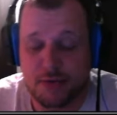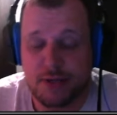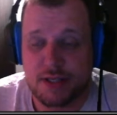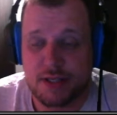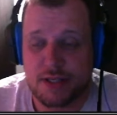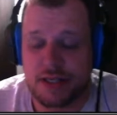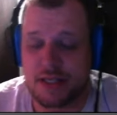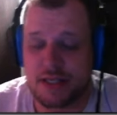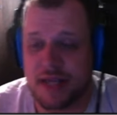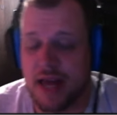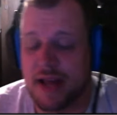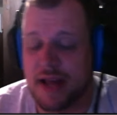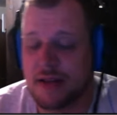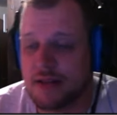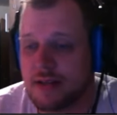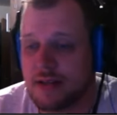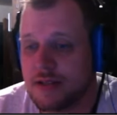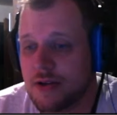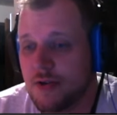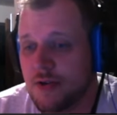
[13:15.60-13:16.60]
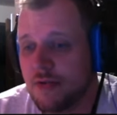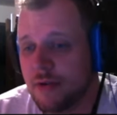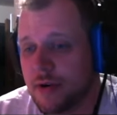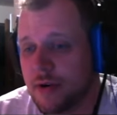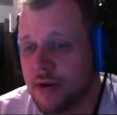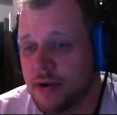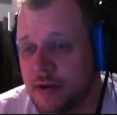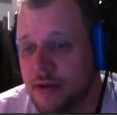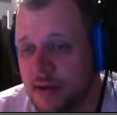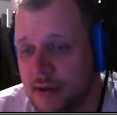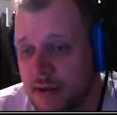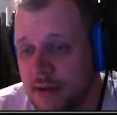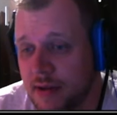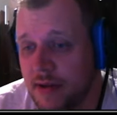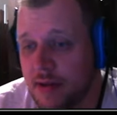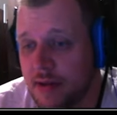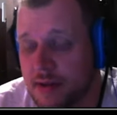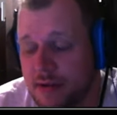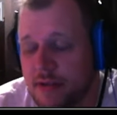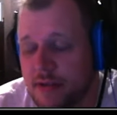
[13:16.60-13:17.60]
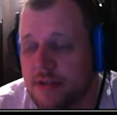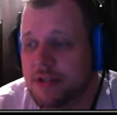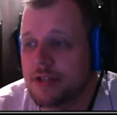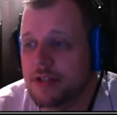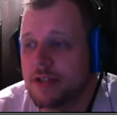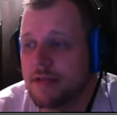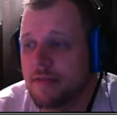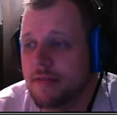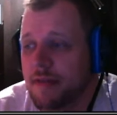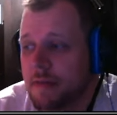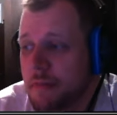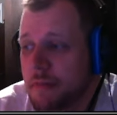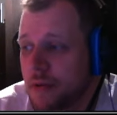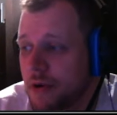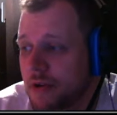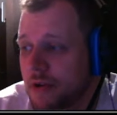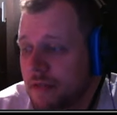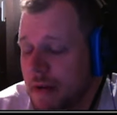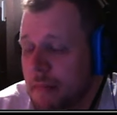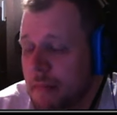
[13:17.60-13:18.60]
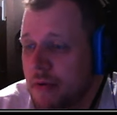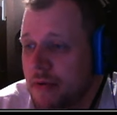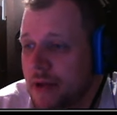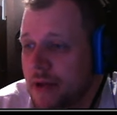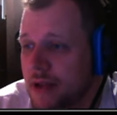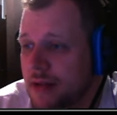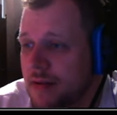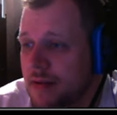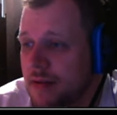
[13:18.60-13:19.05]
he scans, it's over. Mm -hmm. Just evap evaporate.